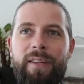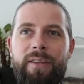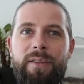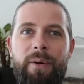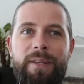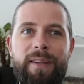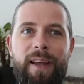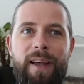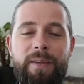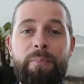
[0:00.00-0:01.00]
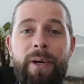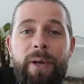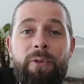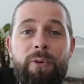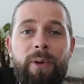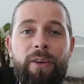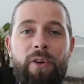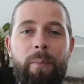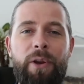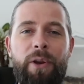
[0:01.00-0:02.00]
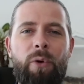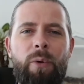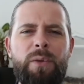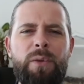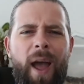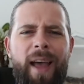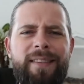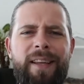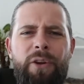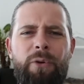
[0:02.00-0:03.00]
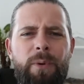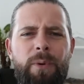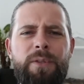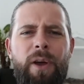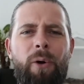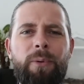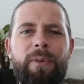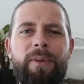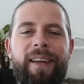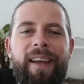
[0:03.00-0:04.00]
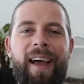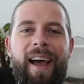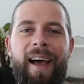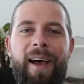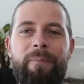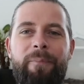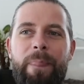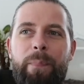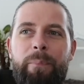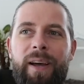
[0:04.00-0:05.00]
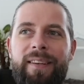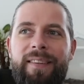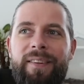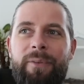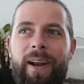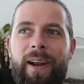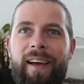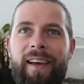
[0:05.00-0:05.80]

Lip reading: So it's a pretty grueling job, and you're always wet and you're always cold. But when